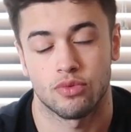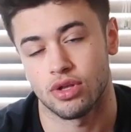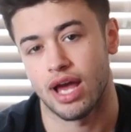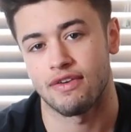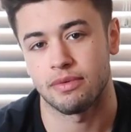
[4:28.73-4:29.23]
Well,
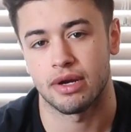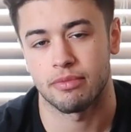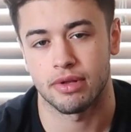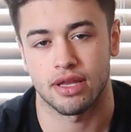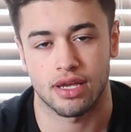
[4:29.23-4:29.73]
not
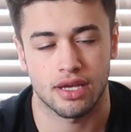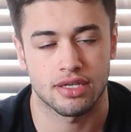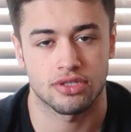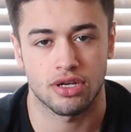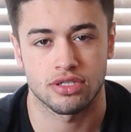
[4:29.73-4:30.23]
everybody, but like
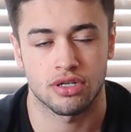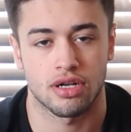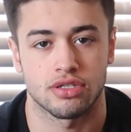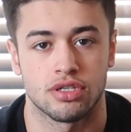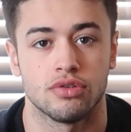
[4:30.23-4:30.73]
as long as you're
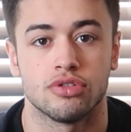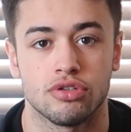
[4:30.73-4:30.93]
not too